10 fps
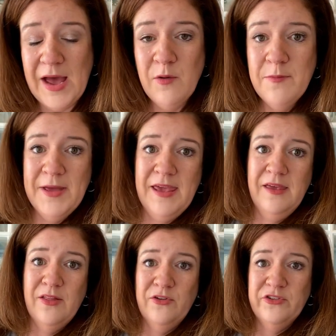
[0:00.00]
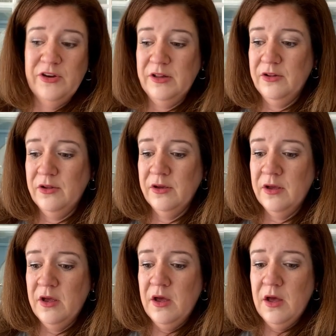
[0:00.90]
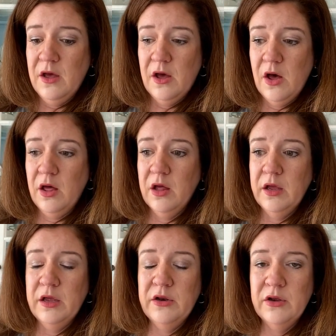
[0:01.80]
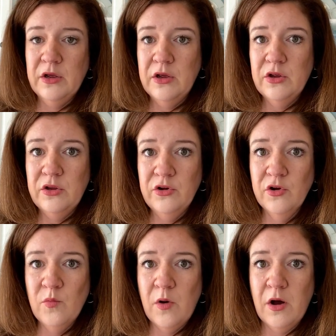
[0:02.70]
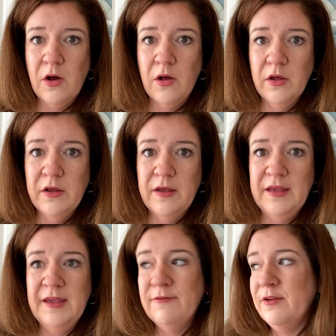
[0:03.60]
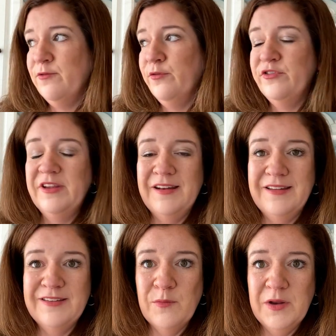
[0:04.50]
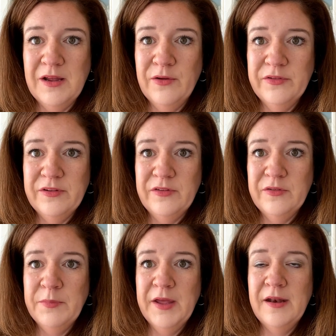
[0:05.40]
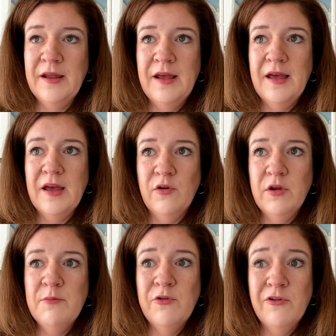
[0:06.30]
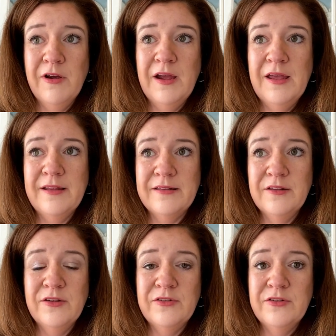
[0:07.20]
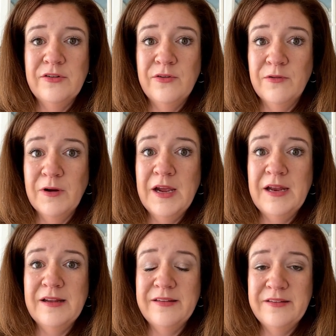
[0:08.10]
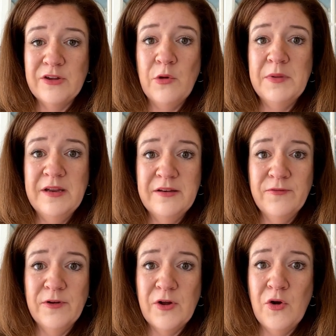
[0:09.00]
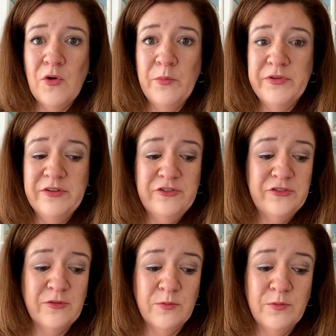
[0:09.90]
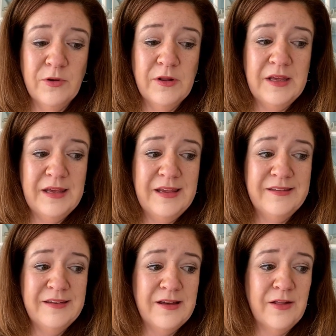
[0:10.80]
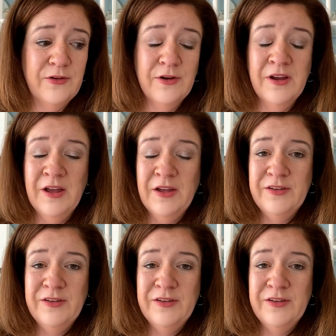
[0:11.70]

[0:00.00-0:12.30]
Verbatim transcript: how a paint color is going to look uh, on your wall, even if you've seen it in someone else's. But agreeable gray has looked great in so many different homes. It's just a really easy color